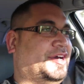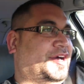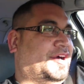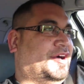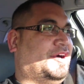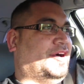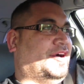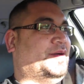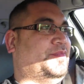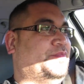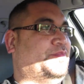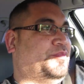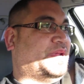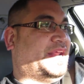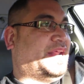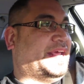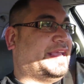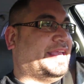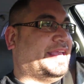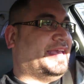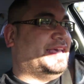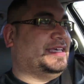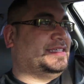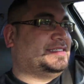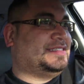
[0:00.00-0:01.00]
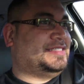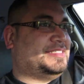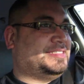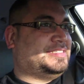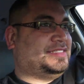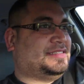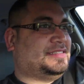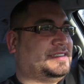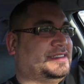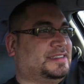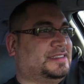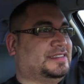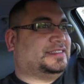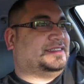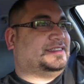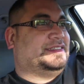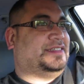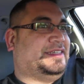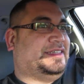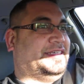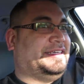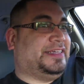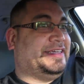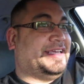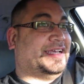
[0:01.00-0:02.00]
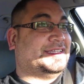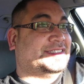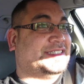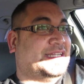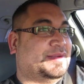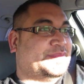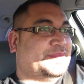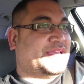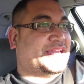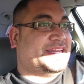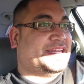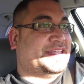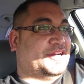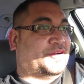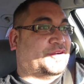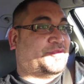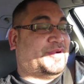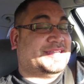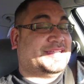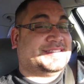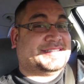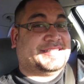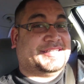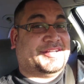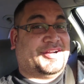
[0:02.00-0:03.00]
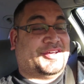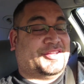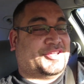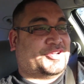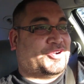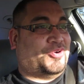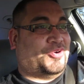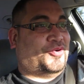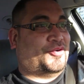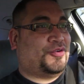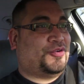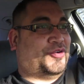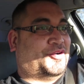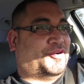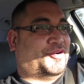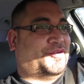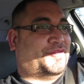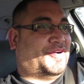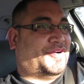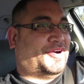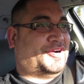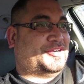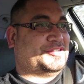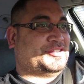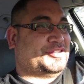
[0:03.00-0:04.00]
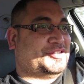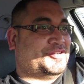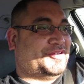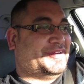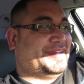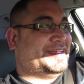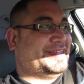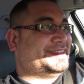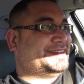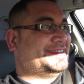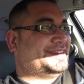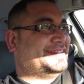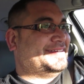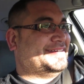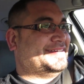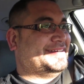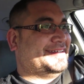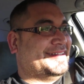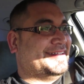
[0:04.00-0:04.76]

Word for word: Um, but I guess he ended up getting arrested on the corner of our street.